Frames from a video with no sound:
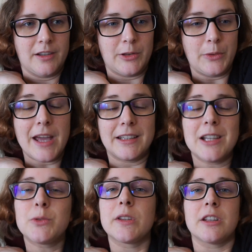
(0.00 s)
So yeah,
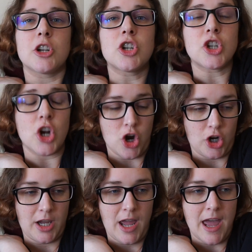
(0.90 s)
that was a
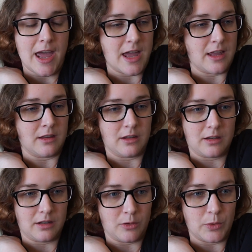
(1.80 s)
shock, and
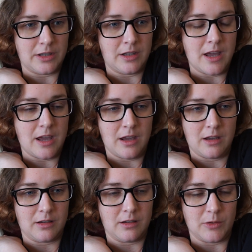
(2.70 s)
when
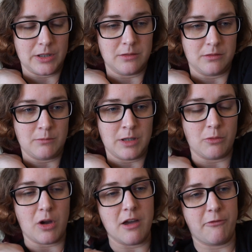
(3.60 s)
the
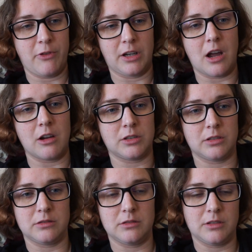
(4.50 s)
midwife figured
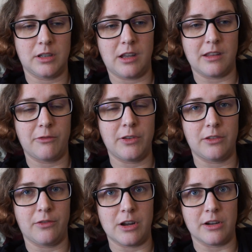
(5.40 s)
out his
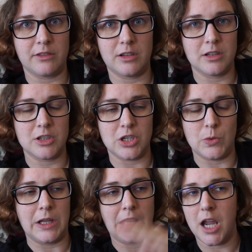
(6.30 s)
feet first, she
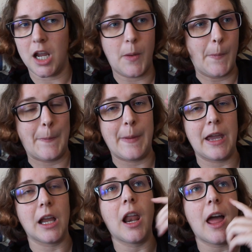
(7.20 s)
went like
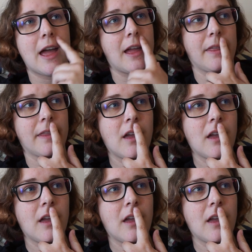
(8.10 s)
pale and